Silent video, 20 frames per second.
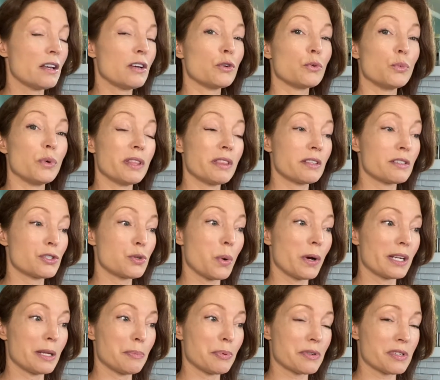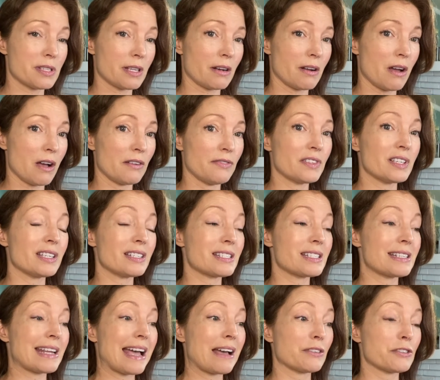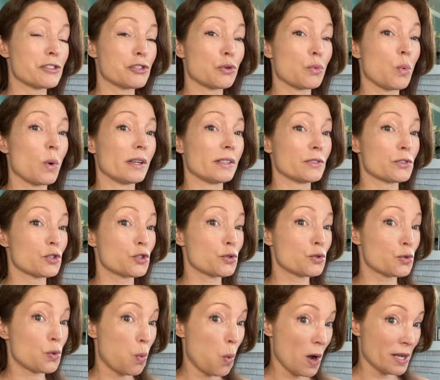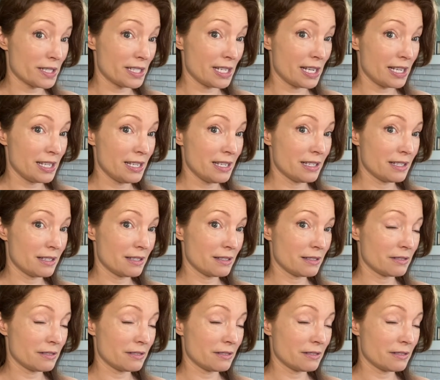With the 20% off, it's down to 120,